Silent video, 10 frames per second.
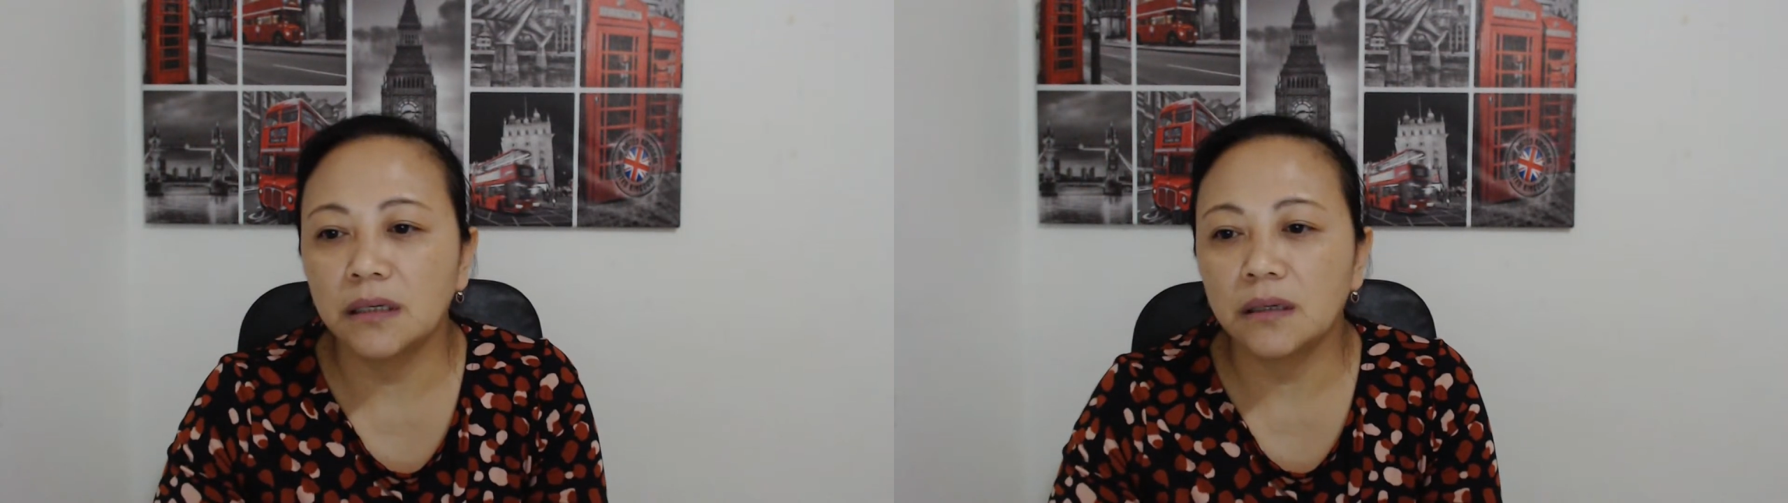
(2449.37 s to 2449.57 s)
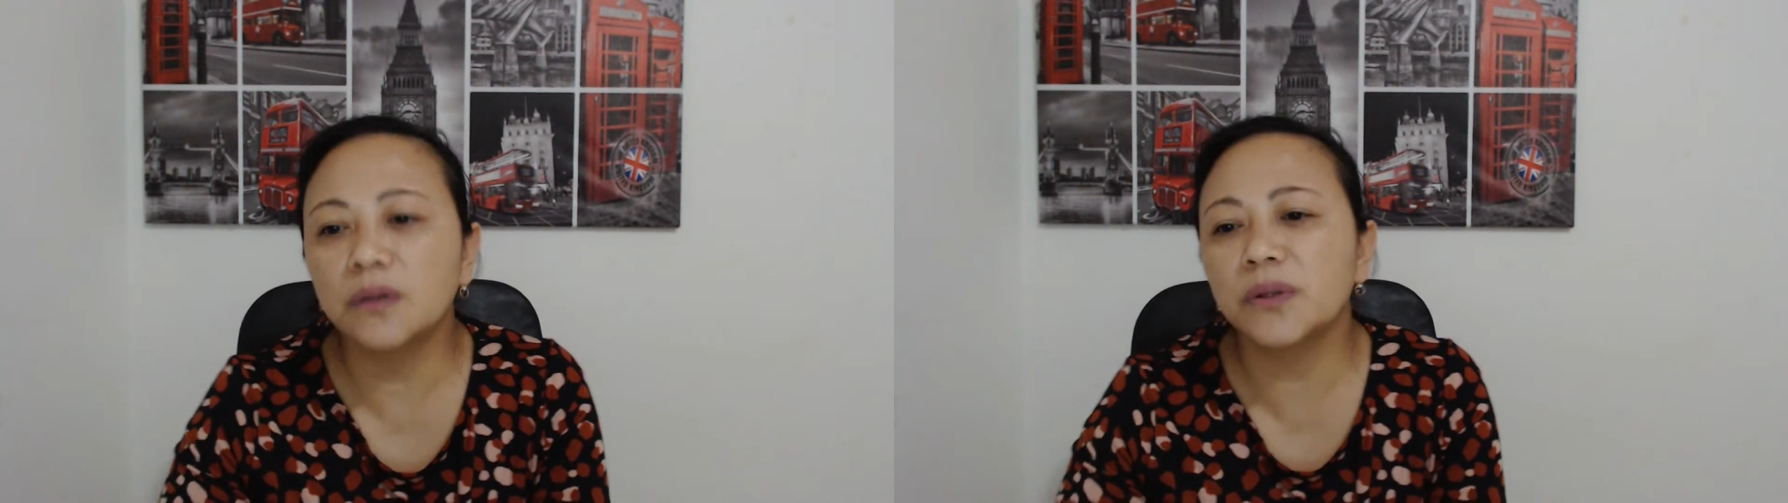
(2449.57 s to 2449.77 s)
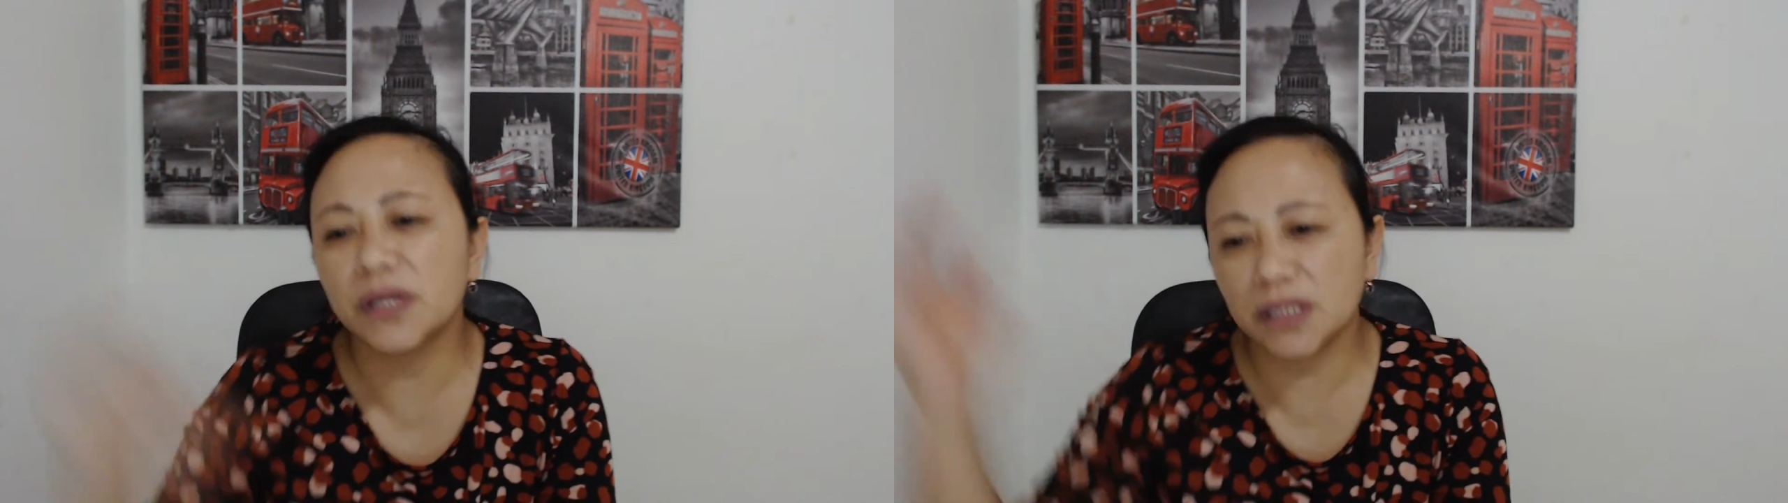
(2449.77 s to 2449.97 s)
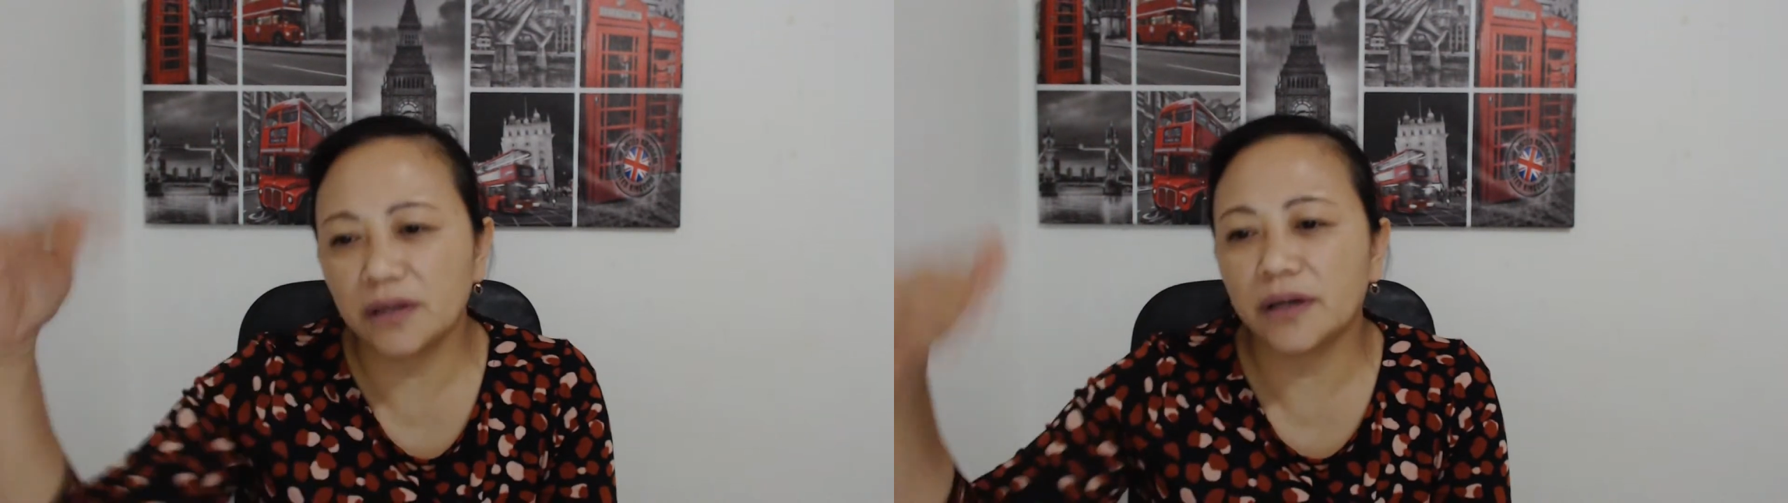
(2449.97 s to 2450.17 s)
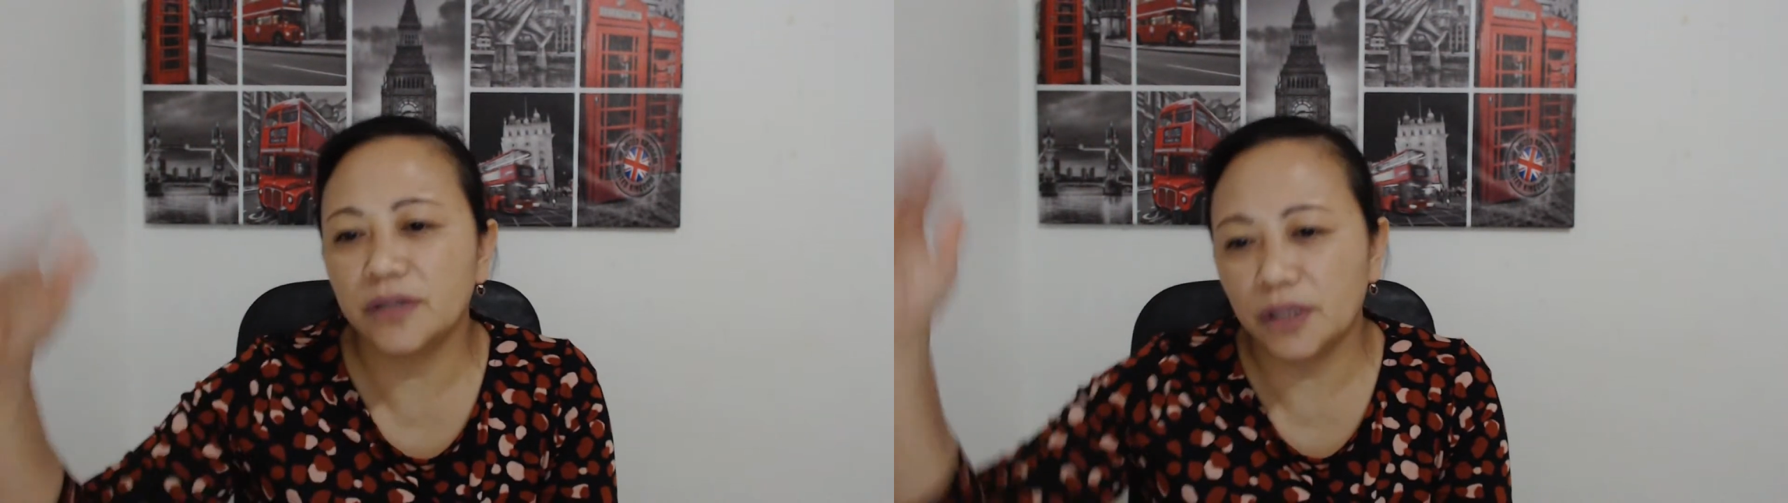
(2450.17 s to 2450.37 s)
Although there's a
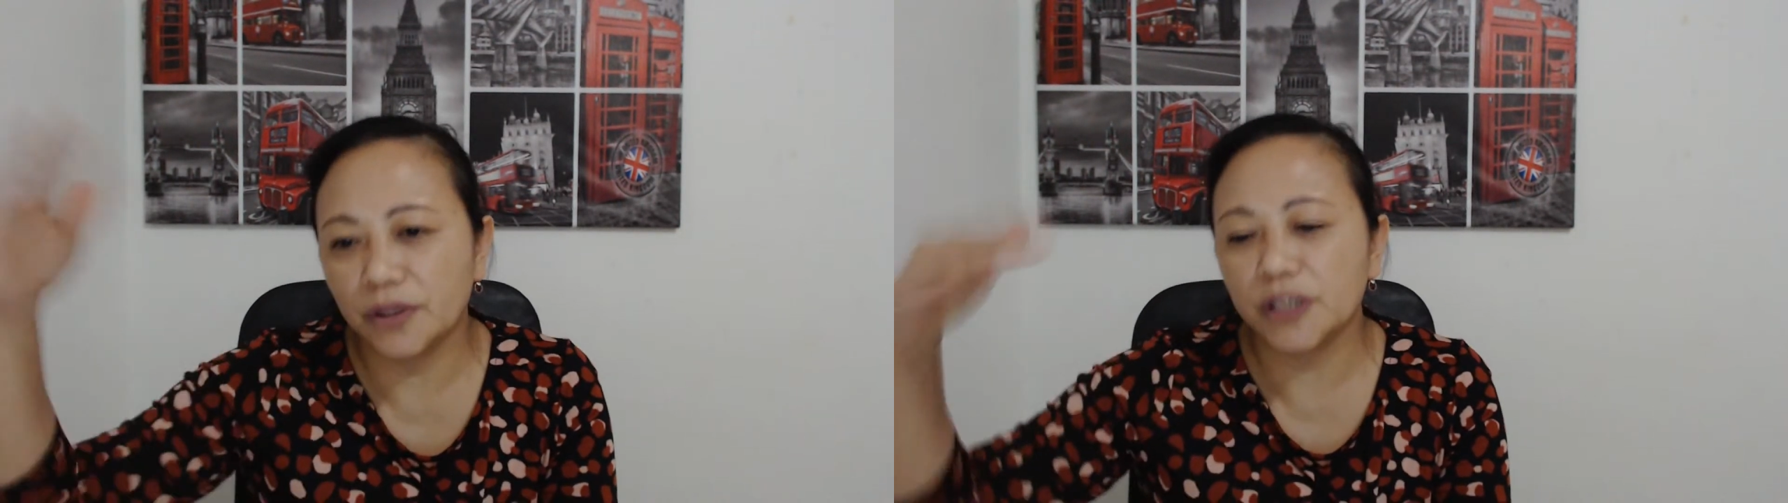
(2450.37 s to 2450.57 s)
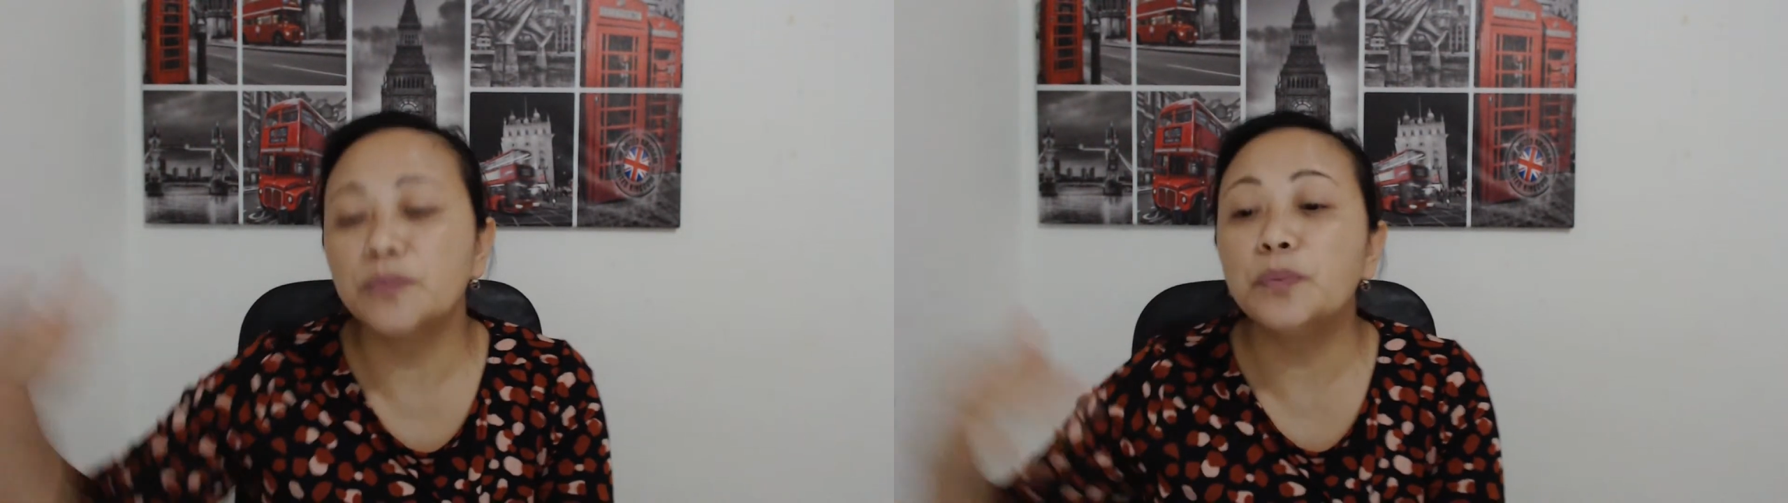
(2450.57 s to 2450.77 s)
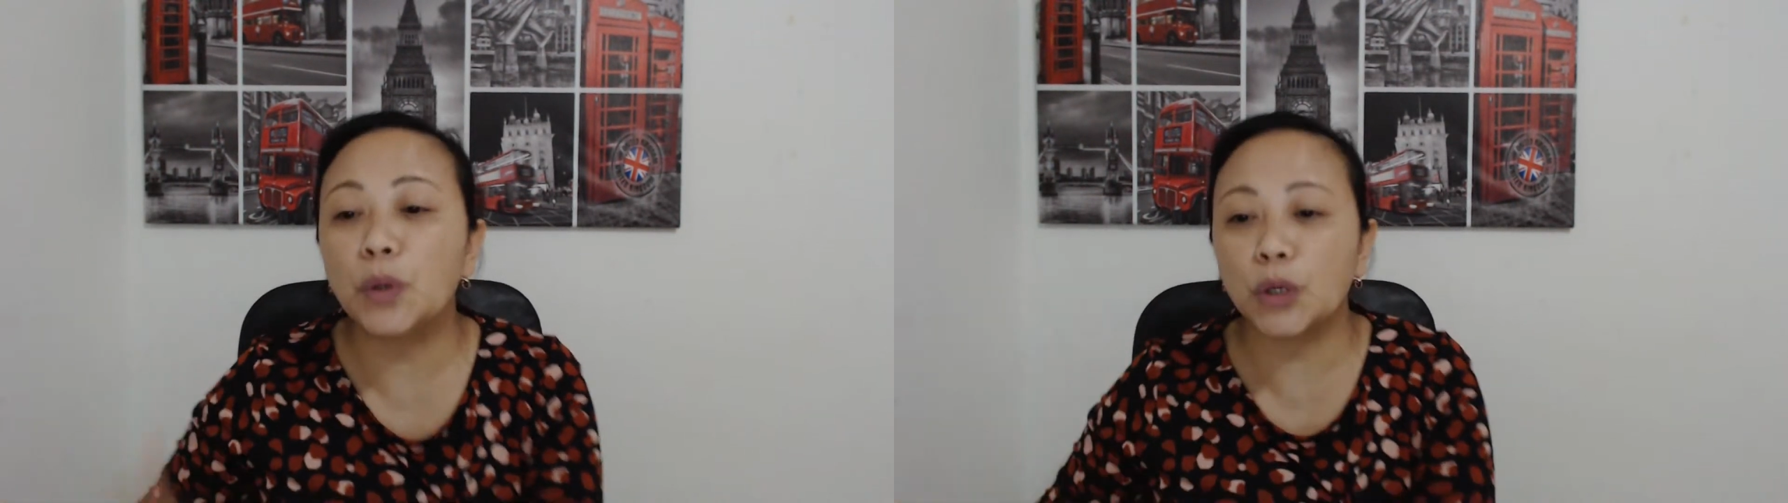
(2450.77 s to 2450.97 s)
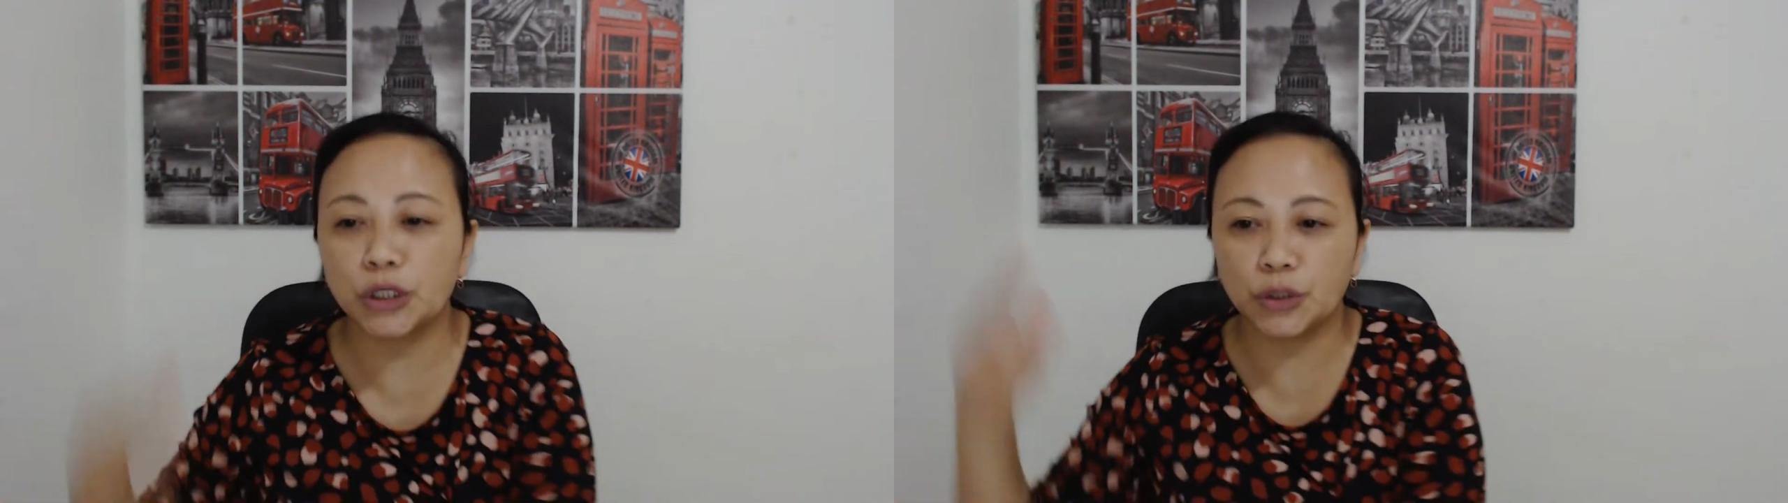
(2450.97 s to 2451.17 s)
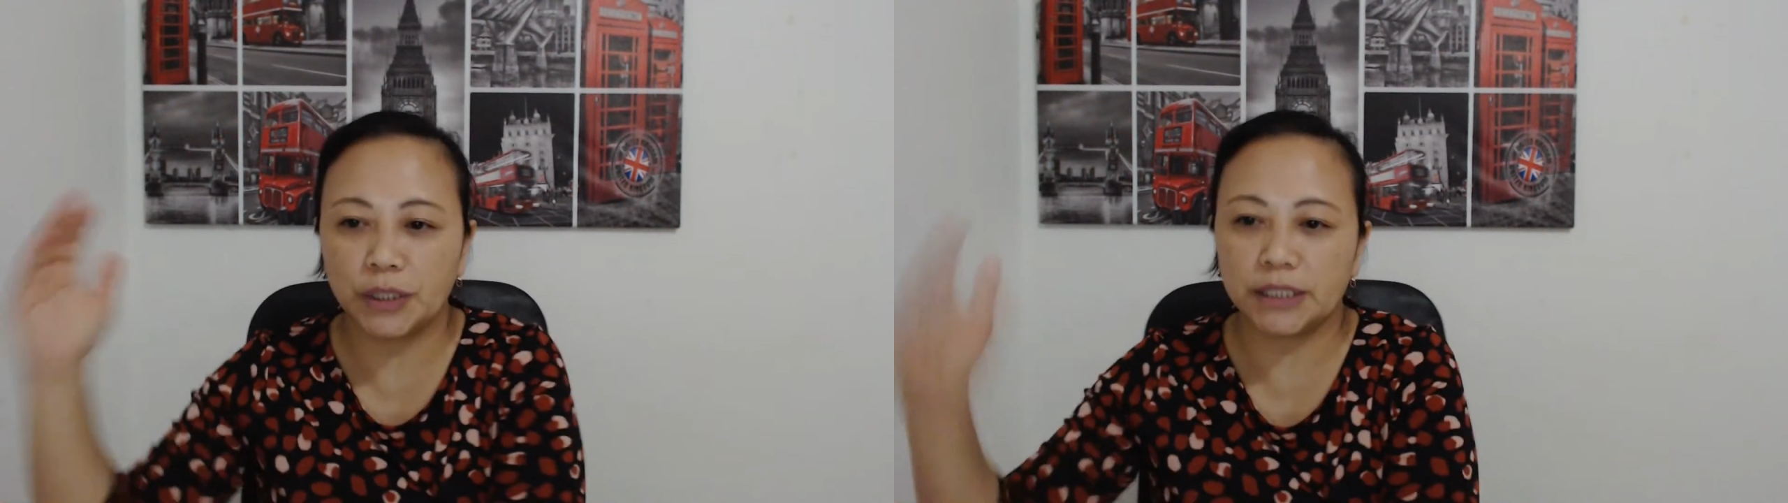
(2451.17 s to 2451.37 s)
lot, there's more
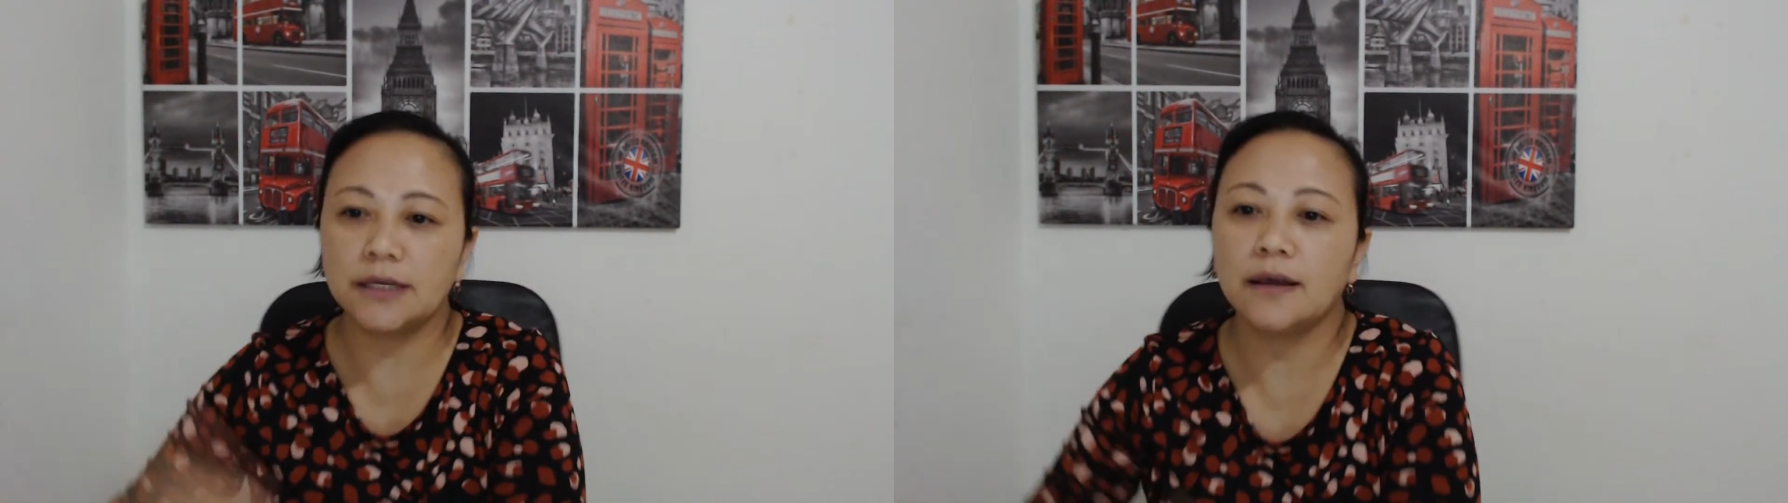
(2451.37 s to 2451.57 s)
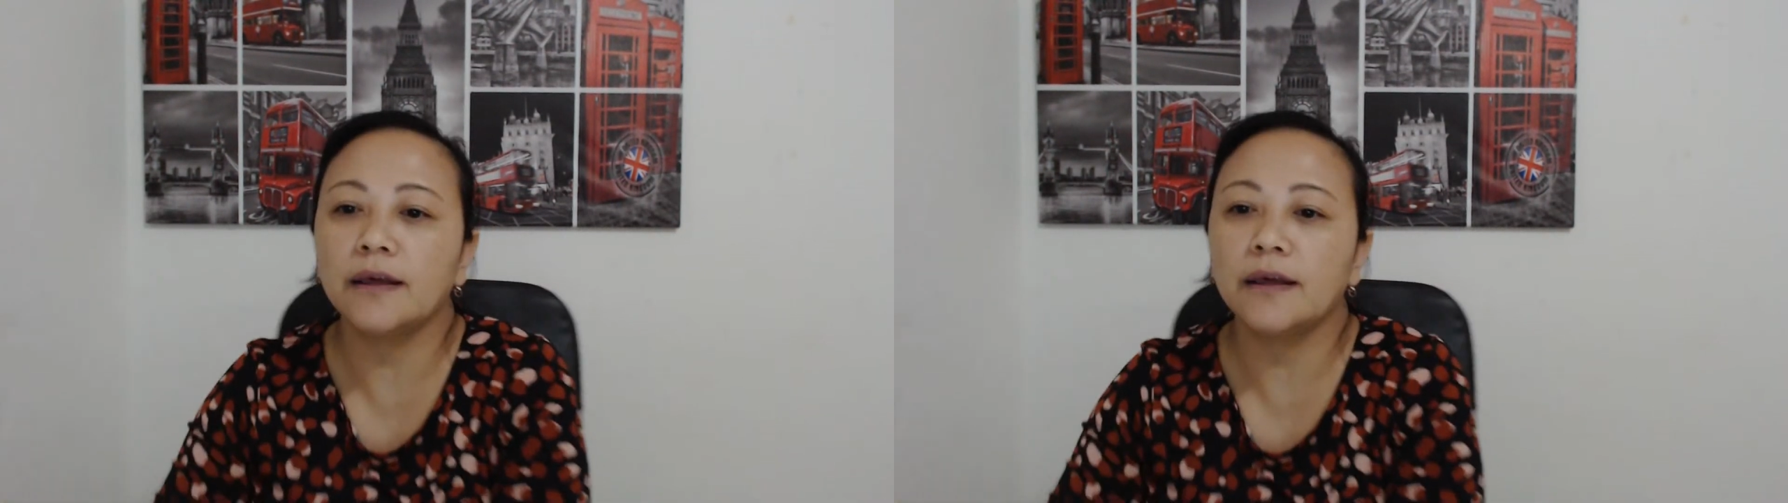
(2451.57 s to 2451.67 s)
to it.